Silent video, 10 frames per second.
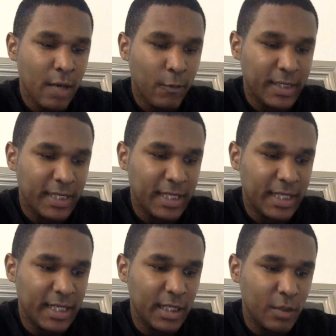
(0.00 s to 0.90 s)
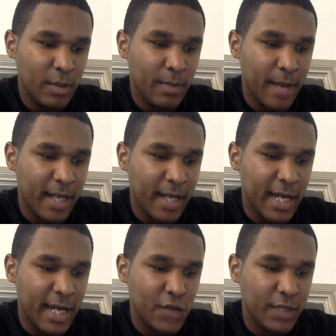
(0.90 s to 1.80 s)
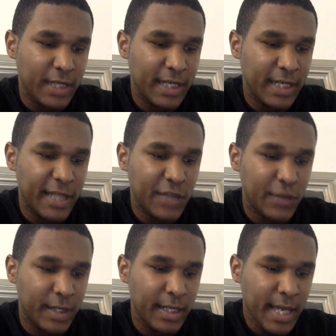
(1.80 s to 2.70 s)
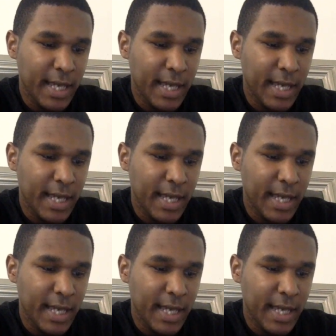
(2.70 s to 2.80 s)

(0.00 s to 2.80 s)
Within the human mitochondrial DNA tree,